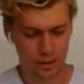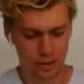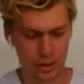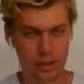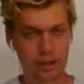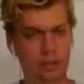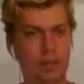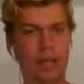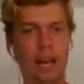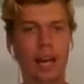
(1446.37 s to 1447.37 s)
that's
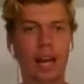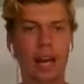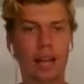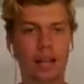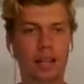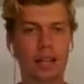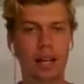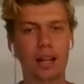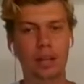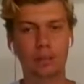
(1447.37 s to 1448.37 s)
my dad.
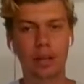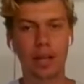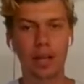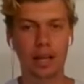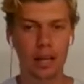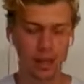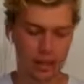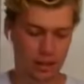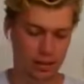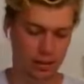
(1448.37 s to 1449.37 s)
That's my
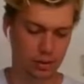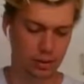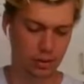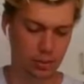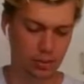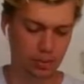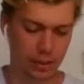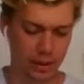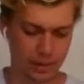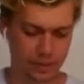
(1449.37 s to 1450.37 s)
dad. So hold up a
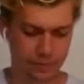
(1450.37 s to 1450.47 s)
minute.